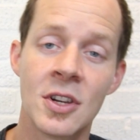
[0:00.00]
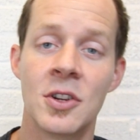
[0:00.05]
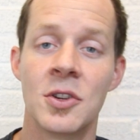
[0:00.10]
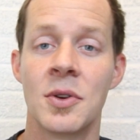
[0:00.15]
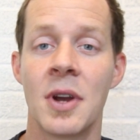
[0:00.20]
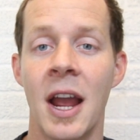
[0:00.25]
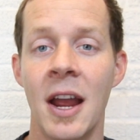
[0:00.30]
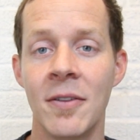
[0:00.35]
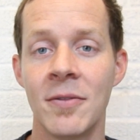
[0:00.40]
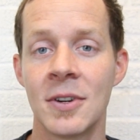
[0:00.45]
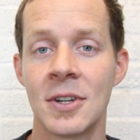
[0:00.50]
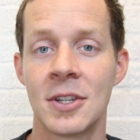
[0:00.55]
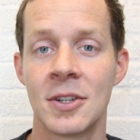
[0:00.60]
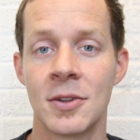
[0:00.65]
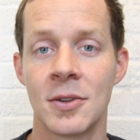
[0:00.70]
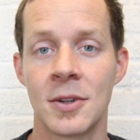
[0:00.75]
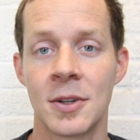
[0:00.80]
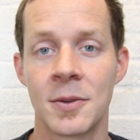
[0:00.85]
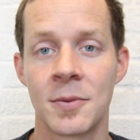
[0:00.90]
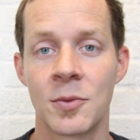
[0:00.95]
to do every
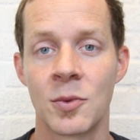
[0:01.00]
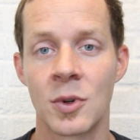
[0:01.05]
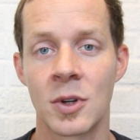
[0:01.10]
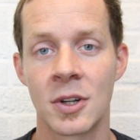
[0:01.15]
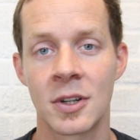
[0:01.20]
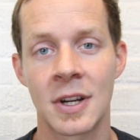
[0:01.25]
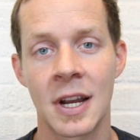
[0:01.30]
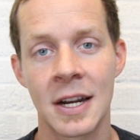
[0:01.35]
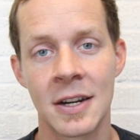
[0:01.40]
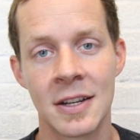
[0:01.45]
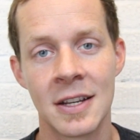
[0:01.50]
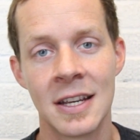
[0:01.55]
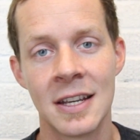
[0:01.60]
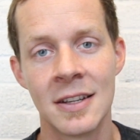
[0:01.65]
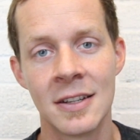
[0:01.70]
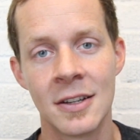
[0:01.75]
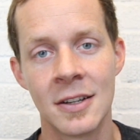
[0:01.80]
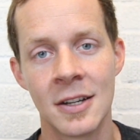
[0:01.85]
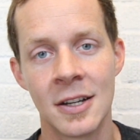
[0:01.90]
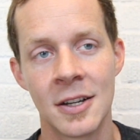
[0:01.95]
student, we're kind of
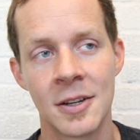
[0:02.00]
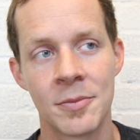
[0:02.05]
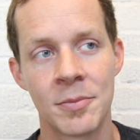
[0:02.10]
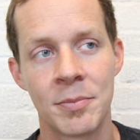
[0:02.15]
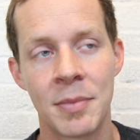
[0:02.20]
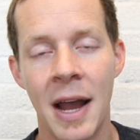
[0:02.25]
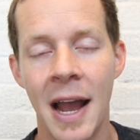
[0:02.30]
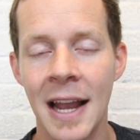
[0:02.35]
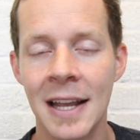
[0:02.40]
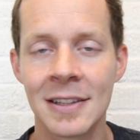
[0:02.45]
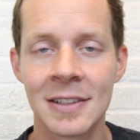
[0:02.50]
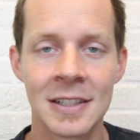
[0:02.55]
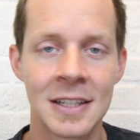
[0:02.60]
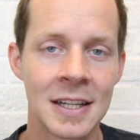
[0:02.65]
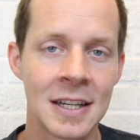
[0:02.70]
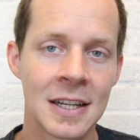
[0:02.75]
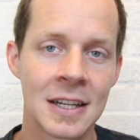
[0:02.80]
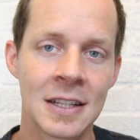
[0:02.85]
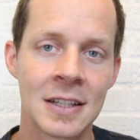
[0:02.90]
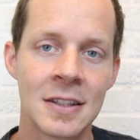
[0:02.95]

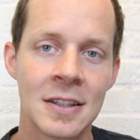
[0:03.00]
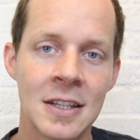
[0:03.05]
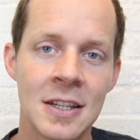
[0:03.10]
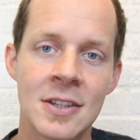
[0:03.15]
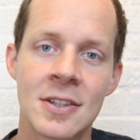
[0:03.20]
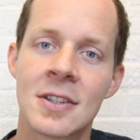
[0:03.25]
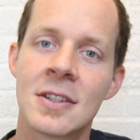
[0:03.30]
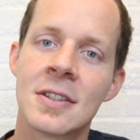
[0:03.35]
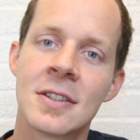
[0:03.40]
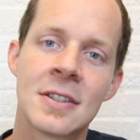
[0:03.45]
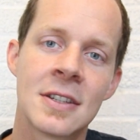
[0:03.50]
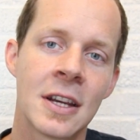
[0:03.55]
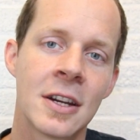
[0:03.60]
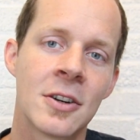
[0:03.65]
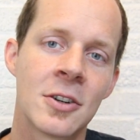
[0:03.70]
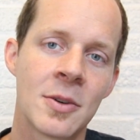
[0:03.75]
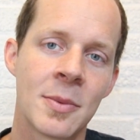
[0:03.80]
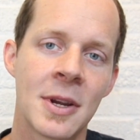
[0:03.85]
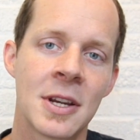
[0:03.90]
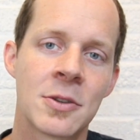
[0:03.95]
piloting these
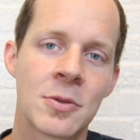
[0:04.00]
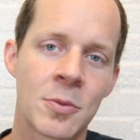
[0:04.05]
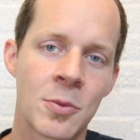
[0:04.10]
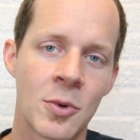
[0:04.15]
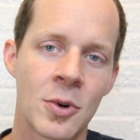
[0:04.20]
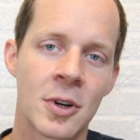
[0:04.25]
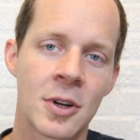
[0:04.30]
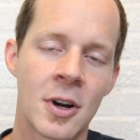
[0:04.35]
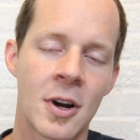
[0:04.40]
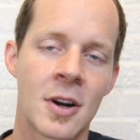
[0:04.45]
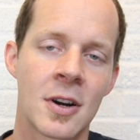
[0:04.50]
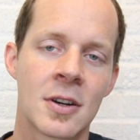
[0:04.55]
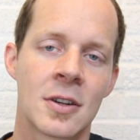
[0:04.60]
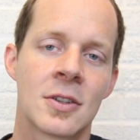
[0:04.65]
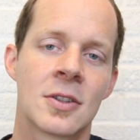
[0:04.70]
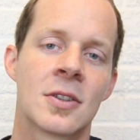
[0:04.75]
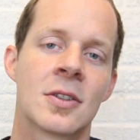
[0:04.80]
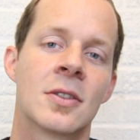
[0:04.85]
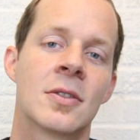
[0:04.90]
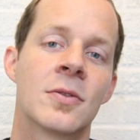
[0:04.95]
standard-based report
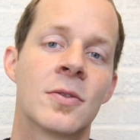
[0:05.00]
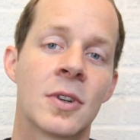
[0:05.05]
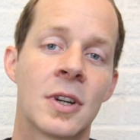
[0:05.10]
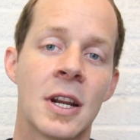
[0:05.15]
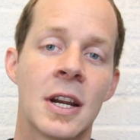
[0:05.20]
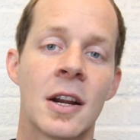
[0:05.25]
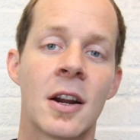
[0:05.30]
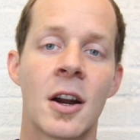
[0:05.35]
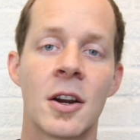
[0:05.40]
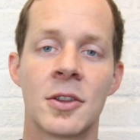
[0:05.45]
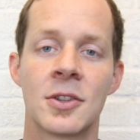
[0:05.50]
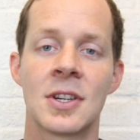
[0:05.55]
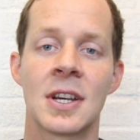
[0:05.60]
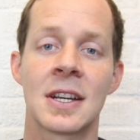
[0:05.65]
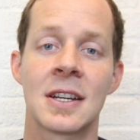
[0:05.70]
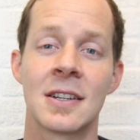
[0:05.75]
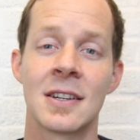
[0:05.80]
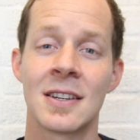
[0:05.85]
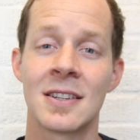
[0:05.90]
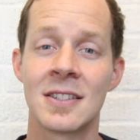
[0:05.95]
cards for kindergarten and
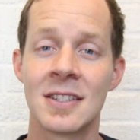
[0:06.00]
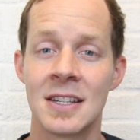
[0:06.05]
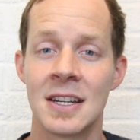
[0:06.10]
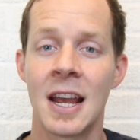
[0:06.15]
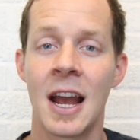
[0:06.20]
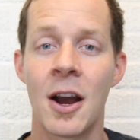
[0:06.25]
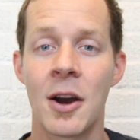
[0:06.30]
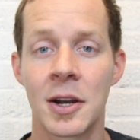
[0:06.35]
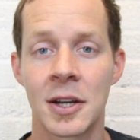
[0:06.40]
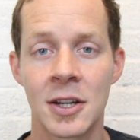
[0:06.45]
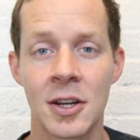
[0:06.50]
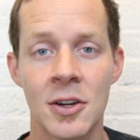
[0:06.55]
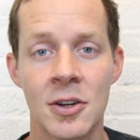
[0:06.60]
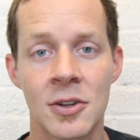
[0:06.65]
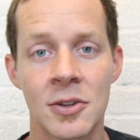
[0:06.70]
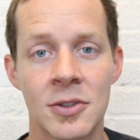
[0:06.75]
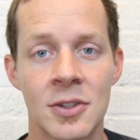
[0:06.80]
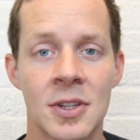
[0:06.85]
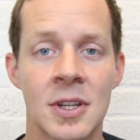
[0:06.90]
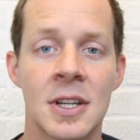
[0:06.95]
second to see how it
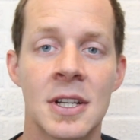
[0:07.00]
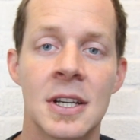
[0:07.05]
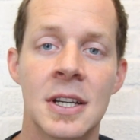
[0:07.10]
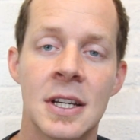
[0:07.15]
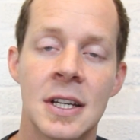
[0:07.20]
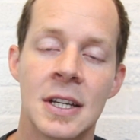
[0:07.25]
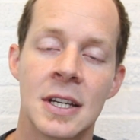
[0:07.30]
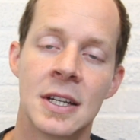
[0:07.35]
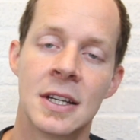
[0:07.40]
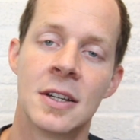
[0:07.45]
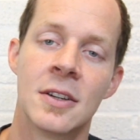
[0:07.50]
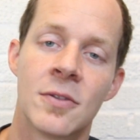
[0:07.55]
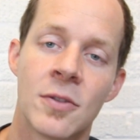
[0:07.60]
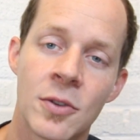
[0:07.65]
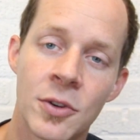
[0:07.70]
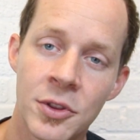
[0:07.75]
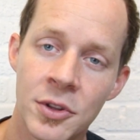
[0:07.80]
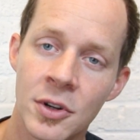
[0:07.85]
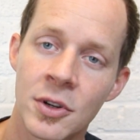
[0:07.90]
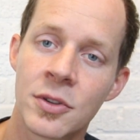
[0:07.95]
goes.
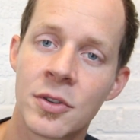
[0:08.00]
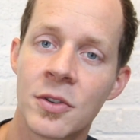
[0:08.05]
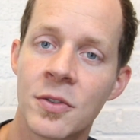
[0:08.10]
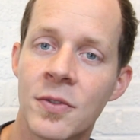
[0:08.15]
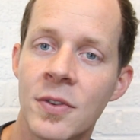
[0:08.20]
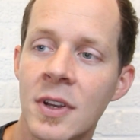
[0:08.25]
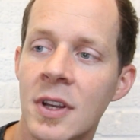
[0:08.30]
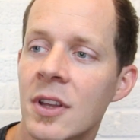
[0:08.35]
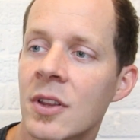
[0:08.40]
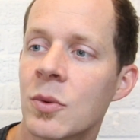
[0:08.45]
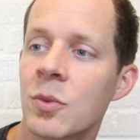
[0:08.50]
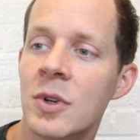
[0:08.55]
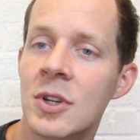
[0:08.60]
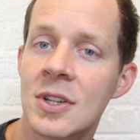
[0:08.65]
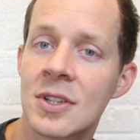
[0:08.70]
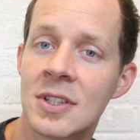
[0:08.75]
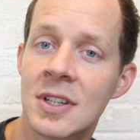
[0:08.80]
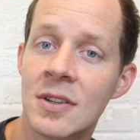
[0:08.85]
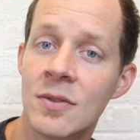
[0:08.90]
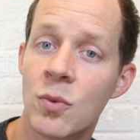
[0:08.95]
For third through fifth, we
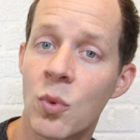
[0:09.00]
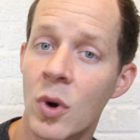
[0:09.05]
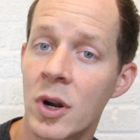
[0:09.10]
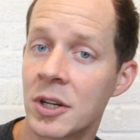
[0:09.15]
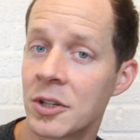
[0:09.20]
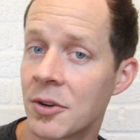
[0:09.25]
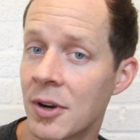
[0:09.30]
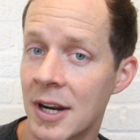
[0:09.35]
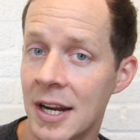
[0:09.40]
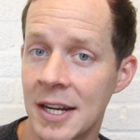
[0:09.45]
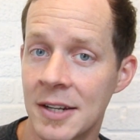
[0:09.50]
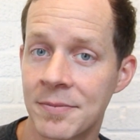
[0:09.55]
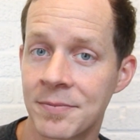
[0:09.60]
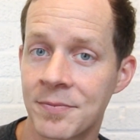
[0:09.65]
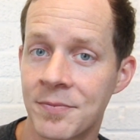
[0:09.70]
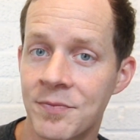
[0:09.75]
just give one grade.